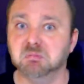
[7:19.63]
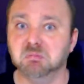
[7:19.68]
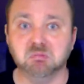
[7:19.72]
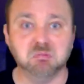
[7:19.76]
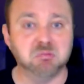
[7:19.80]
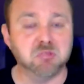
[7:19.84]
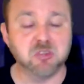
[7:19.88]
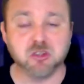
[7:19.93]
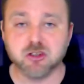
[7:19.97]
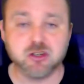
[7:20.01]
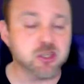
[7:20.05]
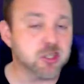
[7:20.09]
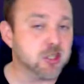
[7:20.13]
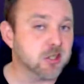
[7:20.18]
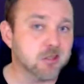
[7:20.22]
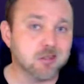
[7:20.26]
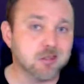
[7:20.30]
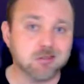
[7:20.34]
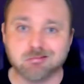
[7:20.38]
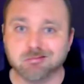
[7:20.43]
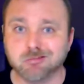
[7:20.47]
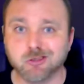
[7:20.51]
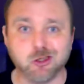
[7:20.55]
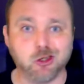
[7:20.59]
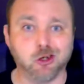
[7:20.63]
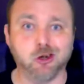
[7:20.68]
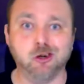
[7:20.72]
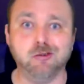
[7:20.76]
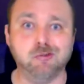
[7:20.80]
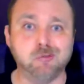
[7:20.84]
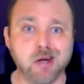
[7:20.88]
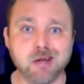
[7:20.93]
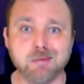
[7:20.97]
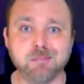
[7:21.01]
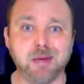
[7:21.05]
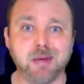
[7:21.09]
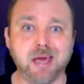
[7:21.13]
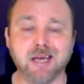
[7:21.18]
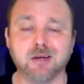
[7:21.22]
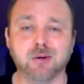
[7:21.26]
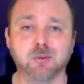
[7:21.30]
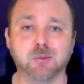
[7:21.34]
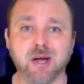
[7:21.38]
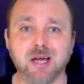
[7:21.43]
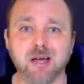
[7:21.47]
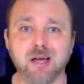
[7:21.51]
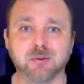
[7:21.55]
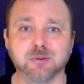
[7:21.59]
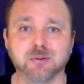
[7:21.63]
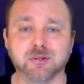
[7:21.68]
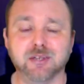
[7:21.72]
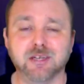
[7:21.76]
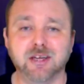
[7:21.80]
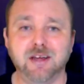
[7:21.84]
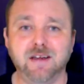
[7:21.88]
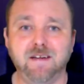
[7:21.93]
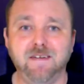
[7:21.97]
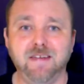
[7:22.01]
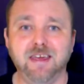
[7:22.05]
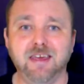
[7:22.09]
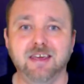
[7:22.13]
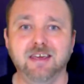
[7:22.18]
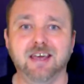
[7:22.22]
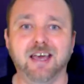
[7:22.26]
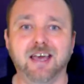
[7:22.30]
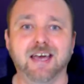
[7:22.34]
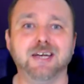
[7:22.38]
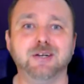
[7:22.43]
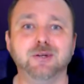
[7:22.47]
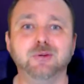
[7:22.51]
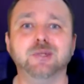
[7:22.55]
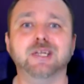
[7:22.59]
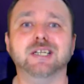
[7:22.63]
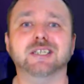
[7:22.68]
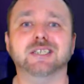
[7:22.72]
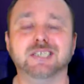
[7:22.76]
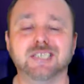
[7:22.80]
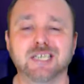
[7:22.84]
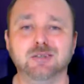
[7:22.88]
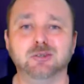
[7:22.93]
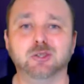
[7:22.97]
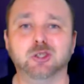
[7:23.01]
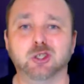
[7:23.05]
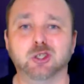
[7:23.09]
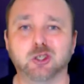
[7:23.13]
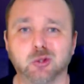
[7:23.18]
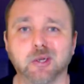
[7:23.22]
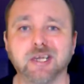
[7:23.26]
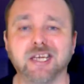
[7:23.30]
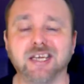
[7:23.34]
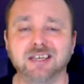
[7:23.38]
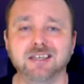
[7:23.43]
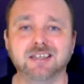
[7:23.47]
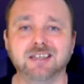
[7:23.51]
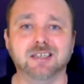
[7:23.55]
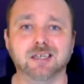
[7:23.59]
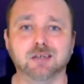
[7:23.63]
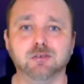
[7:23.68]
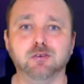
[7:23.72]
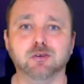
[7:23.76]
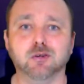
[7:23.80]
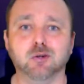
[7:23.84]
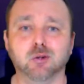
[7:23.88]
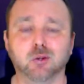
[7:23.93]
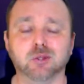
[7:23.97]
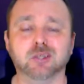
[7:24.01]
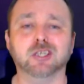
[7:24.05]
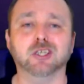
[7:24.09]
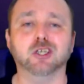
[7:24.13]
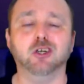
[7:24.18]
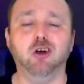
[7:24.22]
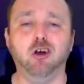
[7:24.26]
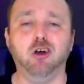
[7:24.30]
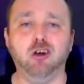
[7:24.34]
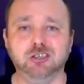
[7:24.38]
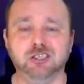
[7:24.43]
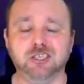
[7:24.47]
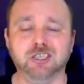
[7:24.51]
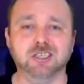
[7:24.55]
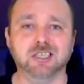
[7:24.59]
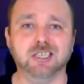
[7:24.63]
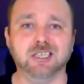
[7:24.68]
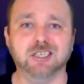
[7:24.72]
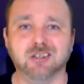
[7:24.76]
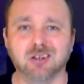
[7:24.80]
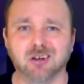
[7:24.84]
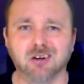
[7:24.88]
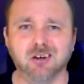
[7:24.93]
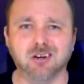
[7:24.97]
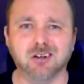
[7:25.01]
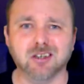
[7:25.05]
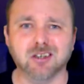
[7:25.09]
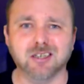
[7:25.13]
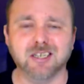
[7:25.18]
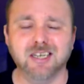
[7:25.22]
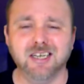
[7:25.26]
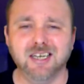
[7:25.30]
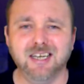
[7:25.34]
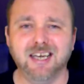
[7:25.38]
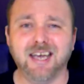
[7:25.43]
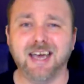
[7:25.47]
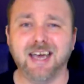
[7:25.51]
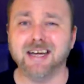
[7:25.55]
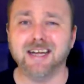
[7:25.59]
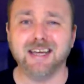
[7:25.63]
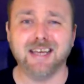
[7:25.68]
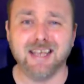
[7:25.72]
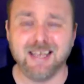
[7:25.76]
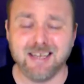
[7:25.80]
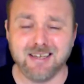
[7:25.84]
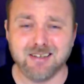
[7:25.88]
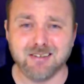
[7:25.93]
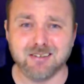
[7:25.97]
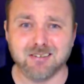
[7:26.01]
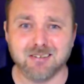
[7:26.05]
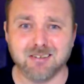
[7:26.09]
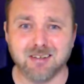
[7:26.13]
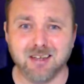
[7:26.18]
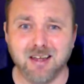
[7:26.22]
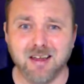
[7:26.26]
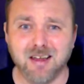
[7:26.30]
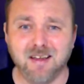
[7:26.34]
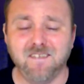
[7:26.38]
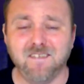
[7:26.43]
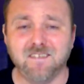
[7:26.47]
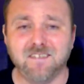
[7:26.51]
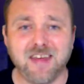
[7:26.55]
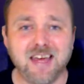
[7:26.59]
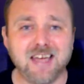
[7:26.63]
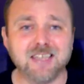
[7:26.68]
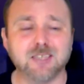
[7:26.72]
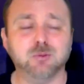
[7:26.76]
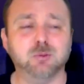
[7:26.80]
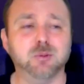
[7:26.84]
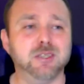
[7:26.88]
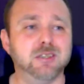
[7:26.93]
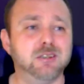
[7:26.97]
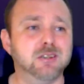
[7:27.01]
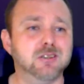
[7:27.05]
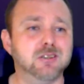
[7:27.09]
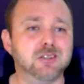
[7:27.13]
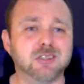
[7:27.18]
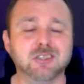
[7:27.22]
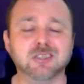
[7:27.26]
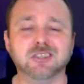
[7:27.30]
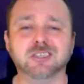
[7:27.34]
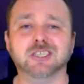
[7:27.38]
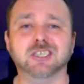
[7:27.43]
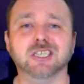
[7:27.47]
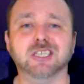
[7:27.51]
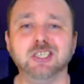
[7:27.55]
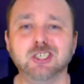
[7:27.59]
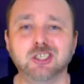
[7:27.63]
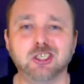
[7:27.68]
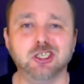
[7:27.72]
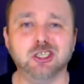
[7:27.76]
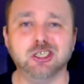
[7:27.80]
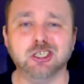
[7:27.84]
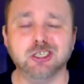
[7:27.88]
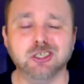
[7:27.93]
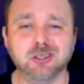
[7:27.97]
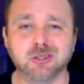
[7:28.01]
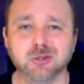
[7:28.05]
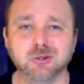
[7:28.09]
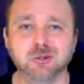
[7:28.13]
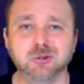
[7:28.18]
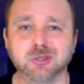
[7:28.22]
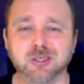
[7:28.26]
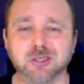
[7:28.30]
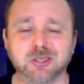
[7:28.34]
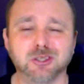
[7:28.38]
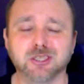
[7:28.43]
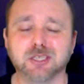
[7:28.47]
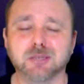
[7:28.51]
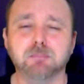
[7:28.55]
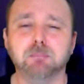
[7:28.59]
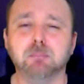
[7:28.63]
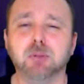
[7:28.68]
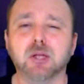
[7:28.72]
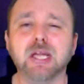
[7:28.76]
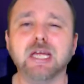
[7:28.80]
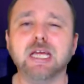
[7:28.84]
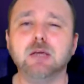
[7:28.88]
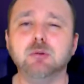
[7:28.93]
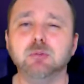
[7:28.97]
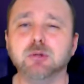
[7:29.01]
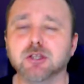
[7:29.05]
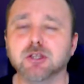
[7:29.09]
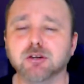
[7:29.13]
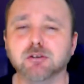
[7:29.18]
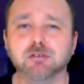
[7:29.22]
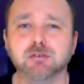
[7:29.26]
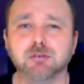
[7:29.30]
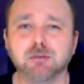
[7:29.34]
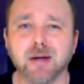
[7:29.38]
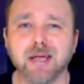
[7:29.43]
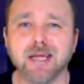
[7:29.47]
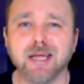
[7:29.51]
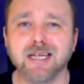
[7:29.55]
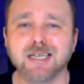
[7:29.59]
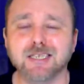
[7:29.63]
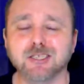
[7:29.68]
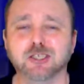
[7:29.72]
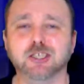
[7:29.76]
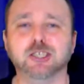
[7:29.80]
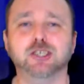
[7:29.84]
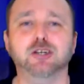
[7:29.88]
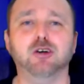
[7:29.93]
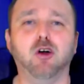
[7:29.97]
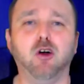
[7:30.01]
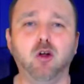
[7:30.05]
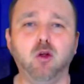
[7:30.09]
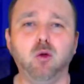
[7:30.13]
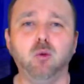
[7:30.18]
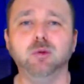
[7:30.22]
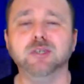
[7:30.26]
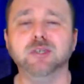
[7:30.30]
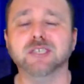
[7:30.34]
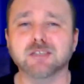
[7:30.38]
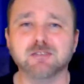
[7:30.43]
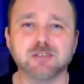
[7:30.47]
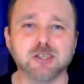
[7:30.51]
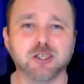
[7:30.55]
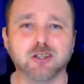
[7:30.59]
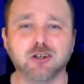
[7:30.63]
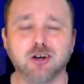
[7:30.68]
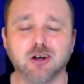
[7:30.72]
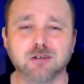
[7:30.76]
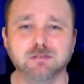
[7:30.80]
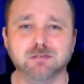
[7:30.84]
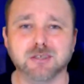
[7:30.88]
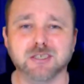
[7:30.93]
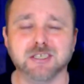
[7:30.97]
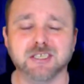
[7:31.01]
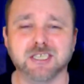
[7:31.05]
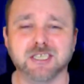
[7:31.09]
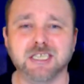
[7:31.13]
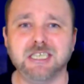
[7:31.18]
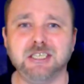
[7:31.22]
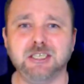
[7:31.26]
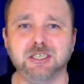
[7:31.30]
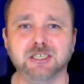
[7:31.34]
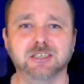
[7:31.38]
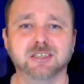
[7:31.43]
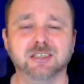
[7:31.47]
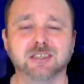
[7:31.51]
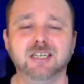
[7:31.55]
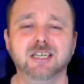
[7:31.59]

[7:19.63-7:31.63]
they're just going to turn right back around. And I know that sounds tricky and difficult to constantly talk, and it is. That's when there's things you can do. You can play with your friends, so you're always having a conversation.